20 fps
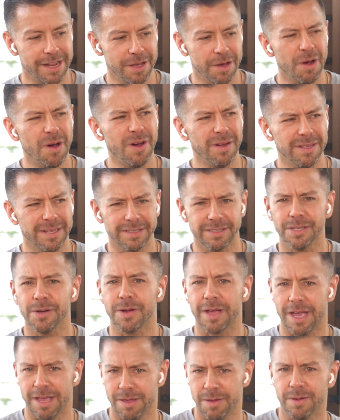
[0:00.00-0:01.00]
and you go, "Oh, it's
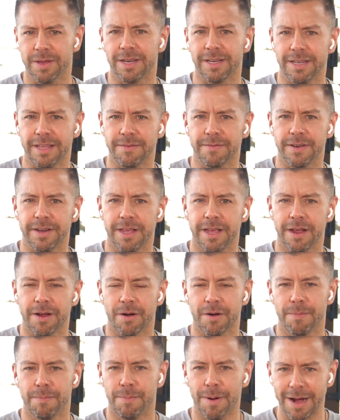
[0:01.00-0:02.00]
okay, you can leave it
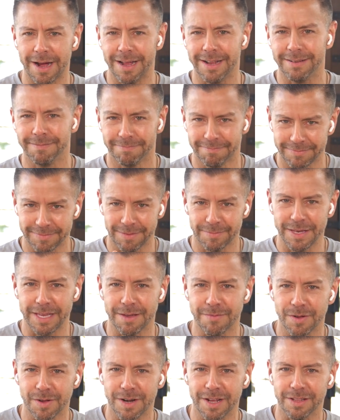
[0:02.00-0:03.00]
here." But let me
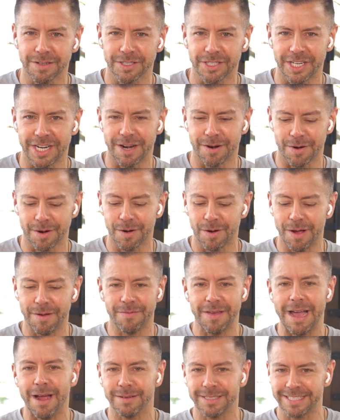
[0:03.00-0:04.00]
give you another scenario.
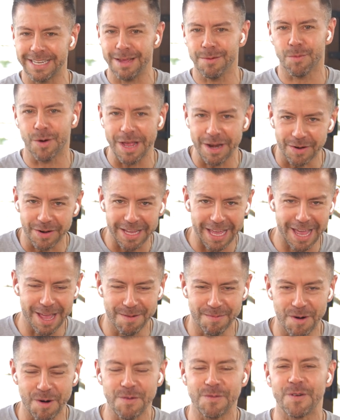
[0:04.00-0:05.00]
If that same waiter
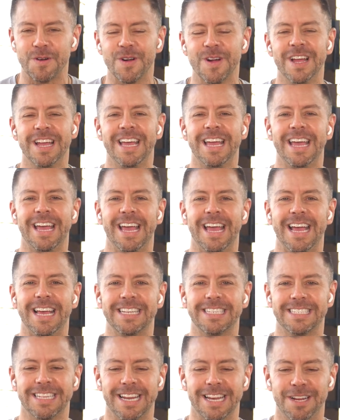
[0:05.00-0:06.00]
came over
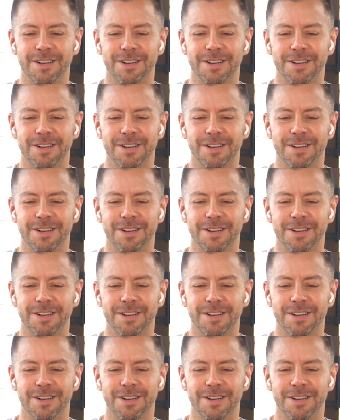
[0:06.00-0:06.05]
and said,